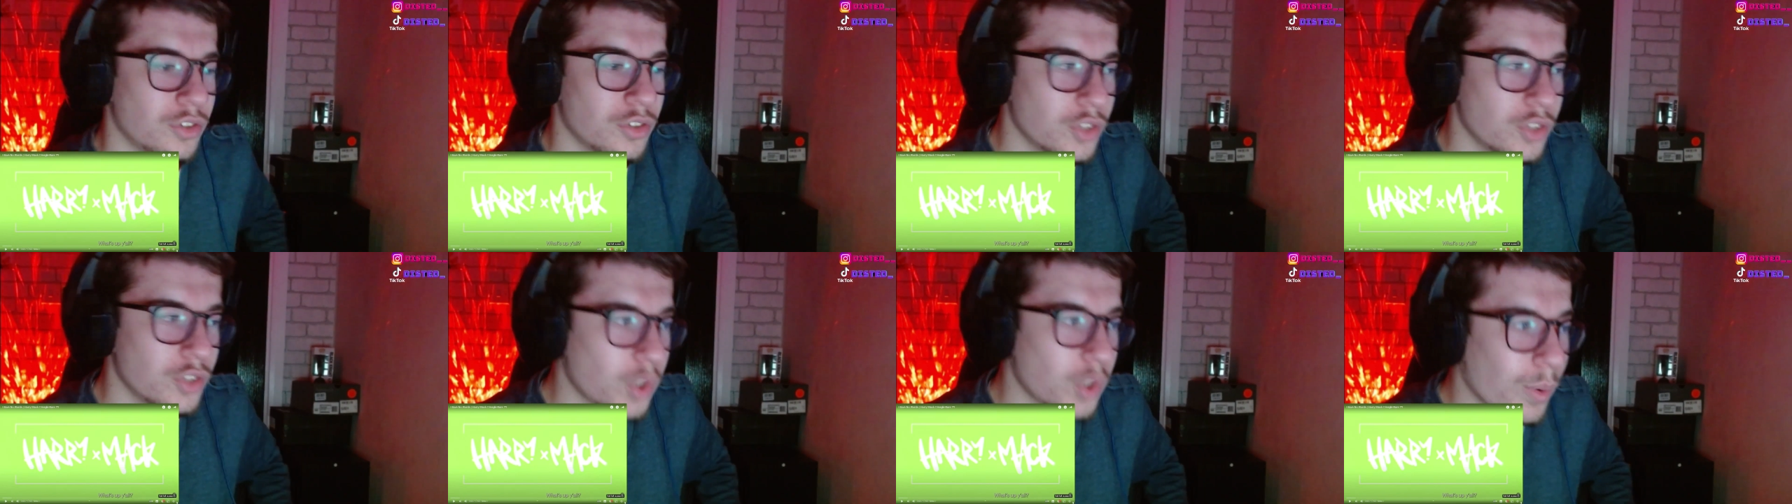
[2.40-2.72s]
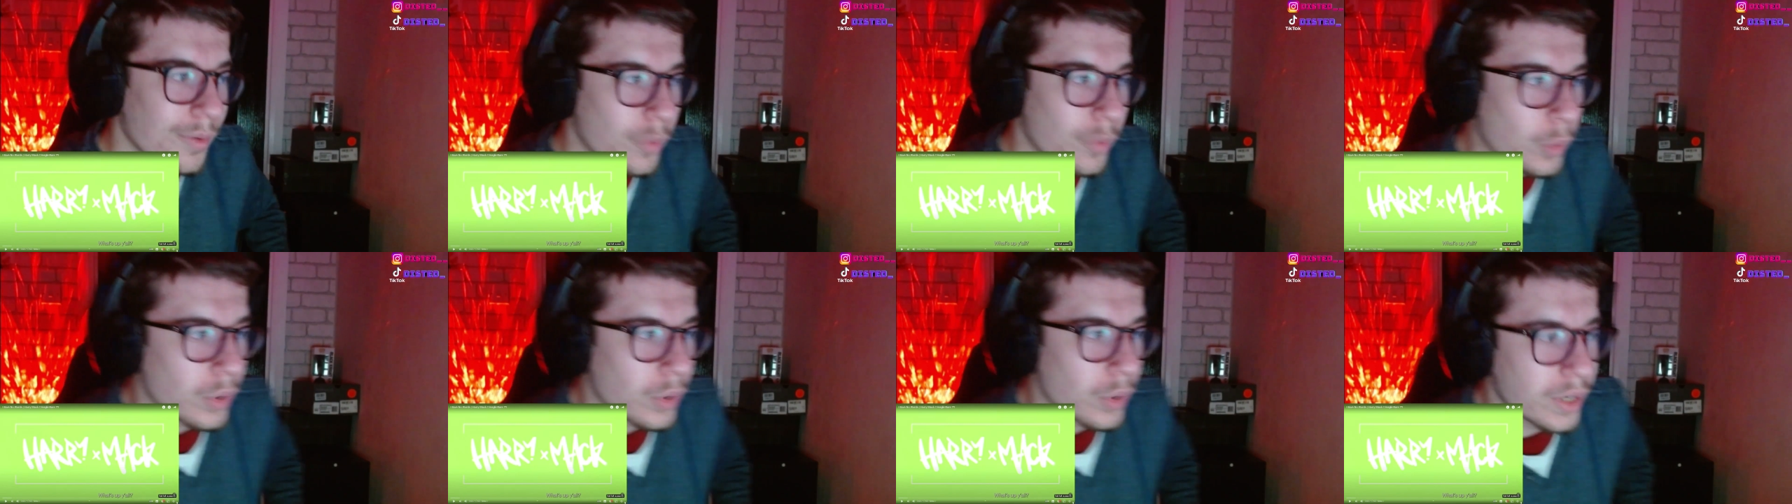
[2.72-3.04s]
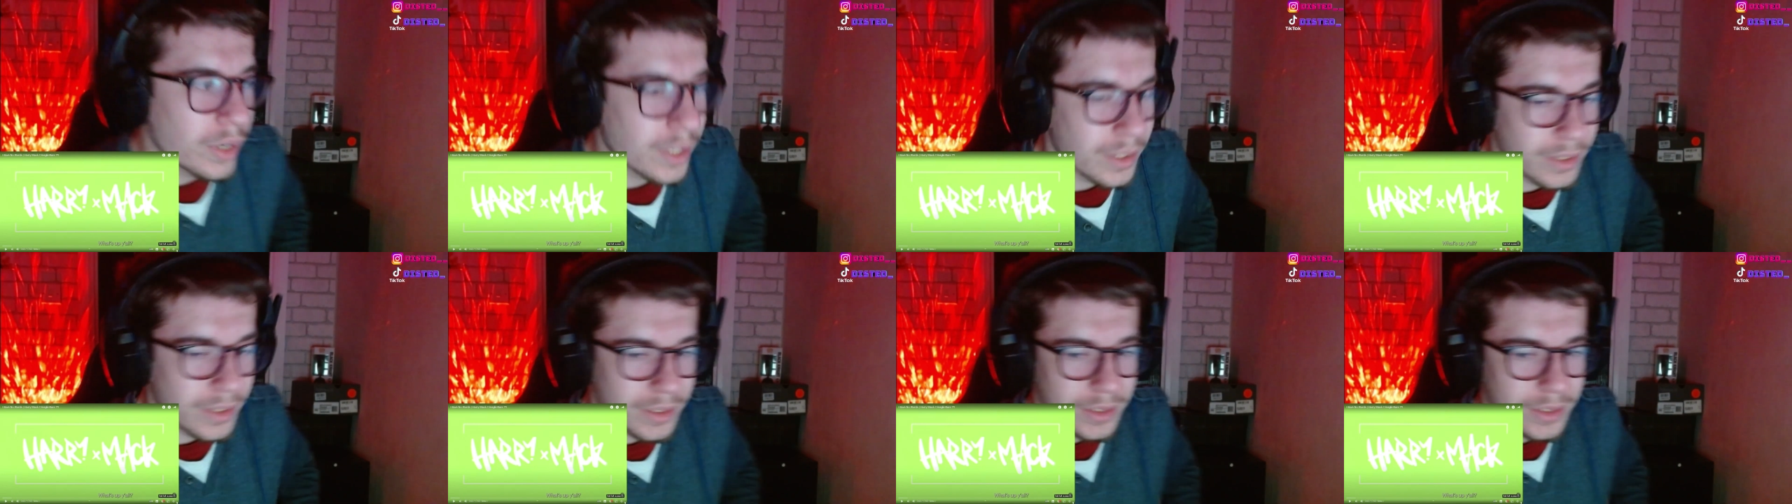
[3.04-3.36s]
Yo everyone,
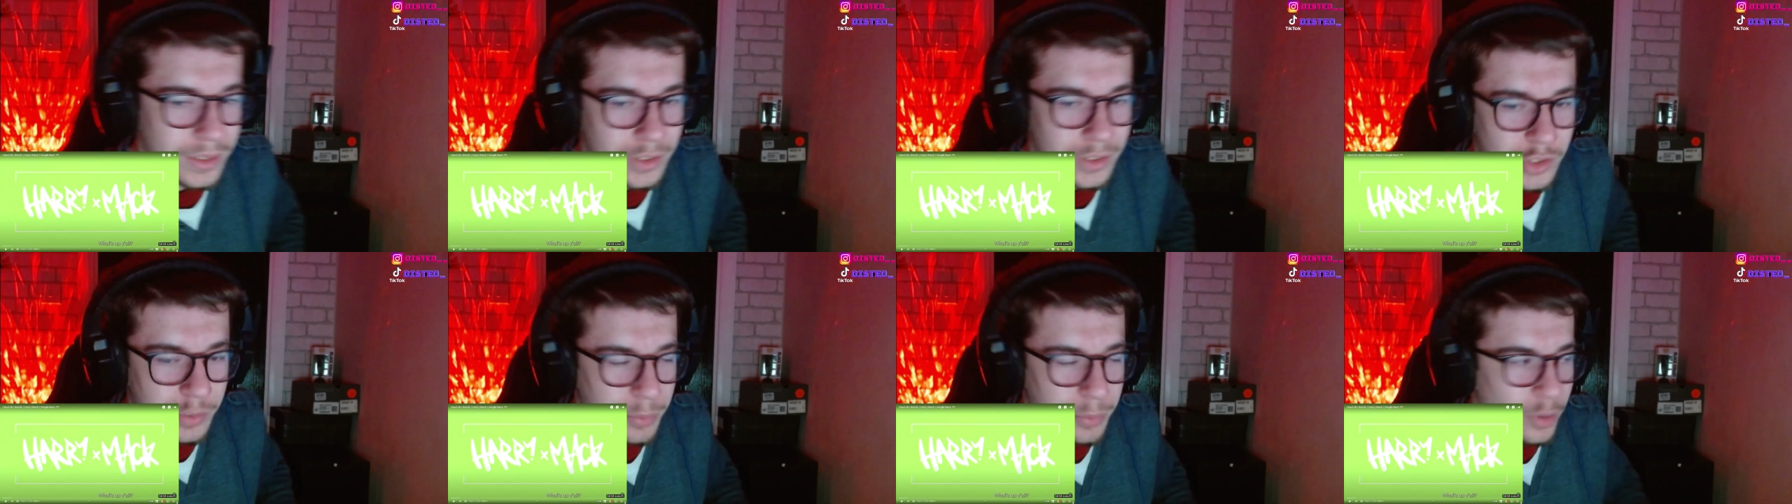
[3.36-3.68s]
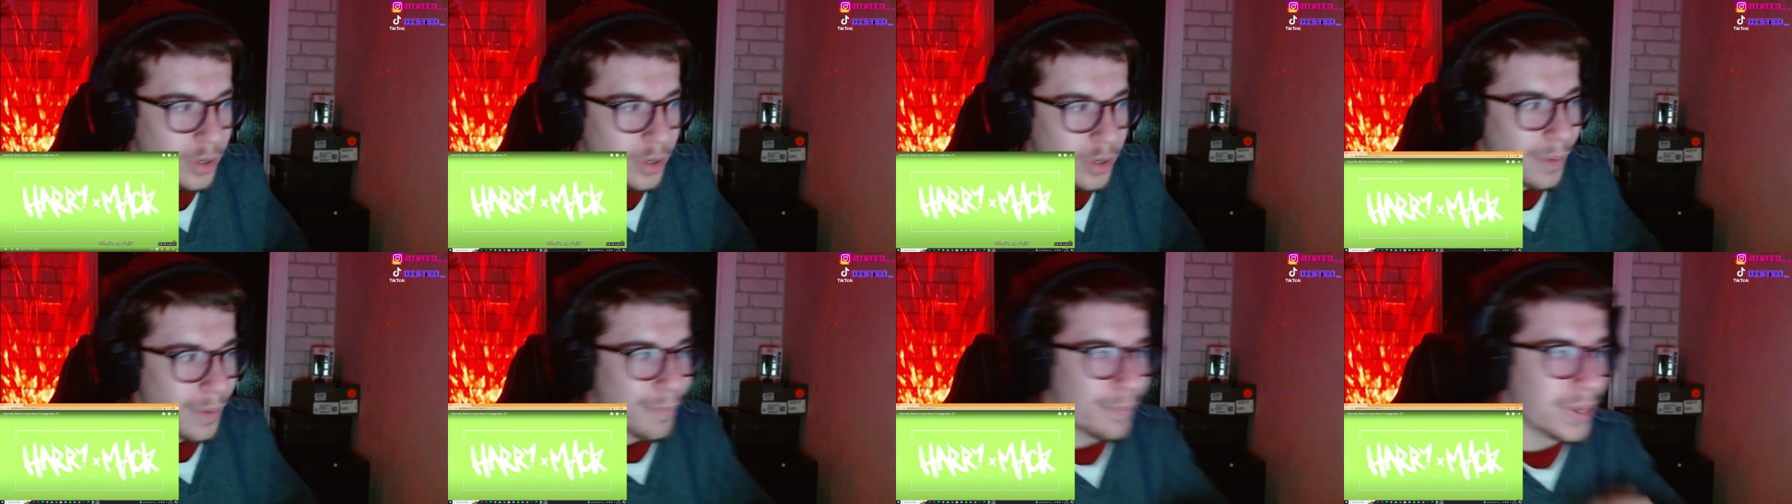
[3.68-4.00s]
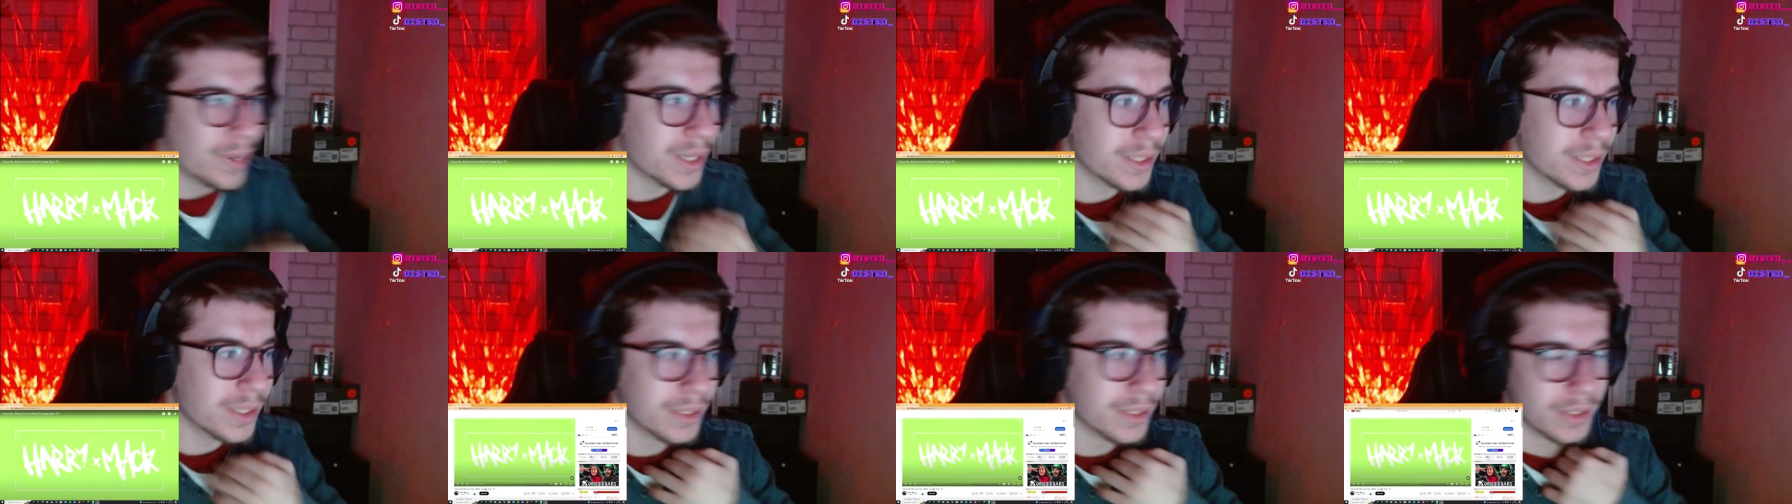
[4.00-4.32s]
it's your boy, I'm
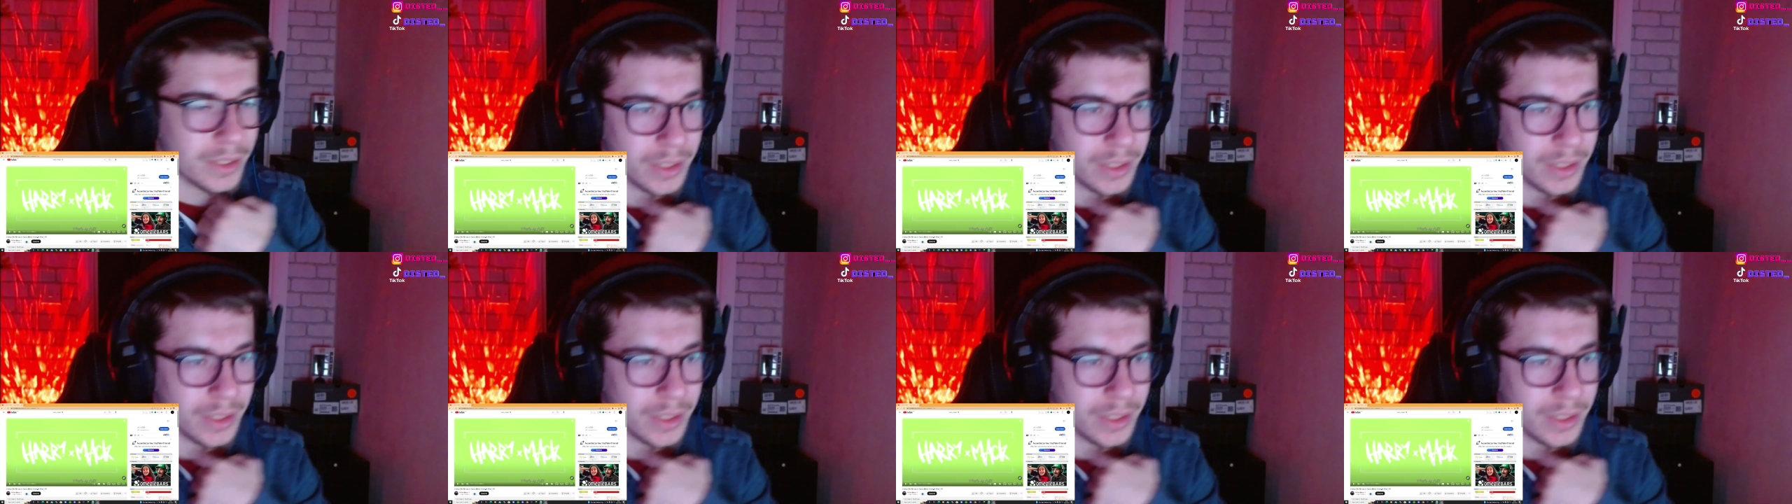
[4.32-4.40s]
back.